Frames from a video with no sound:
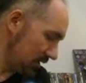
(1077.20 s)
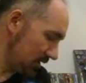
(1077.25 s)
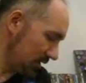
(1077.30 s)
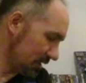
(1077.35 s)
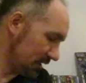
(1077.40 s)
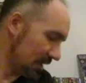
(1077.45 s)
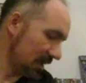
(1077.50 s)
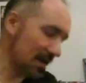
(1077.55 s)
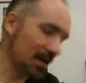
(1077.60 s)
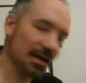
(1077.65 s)

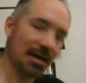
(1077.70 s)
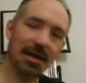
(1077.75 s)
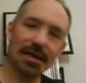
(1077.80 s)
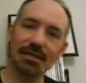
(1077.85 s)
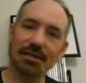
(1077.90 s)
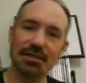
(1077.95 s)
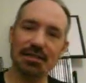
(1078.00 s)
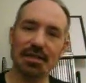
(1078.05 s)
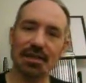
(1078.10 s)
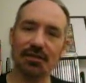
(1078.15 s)
yeah, I
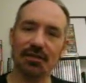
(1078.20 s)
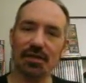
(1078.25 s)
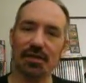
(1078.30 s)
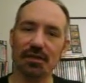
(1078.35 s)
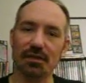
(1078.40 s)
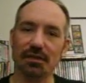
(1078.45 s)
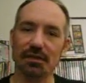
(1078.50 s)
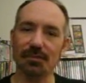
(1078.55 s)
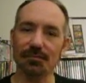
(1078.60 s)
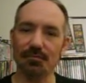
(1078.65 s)
just have a
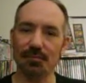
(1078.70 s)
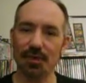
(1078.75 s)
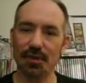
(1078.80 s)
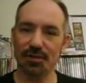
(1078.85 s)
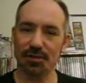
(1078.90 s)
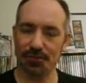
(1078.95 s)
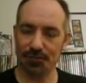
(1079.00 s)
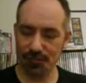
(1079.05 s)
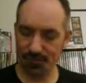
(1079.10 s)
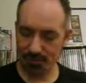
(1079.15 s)
little
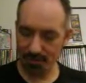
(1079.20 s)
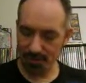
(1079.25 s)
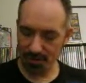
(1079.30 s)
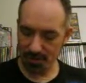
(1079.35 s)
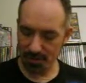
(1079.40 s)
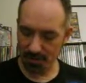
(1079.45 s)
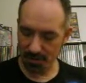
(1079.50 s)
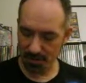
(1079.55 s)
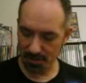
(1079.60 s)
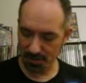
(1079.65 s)
bunch of
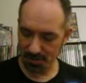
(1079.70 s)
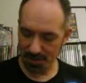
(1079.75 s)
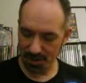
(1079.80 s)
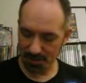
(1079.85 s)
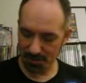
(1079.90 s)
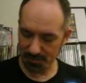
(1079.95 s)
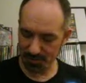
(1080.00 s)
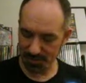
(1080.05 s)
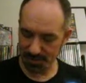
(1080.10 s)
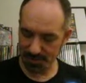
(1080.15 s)
card
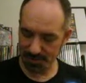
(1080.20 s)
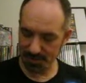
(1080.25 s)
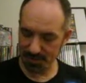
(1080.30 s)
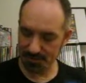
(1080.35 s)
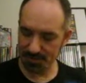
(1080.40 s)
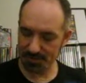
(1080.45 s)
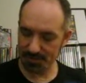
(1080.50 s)
games and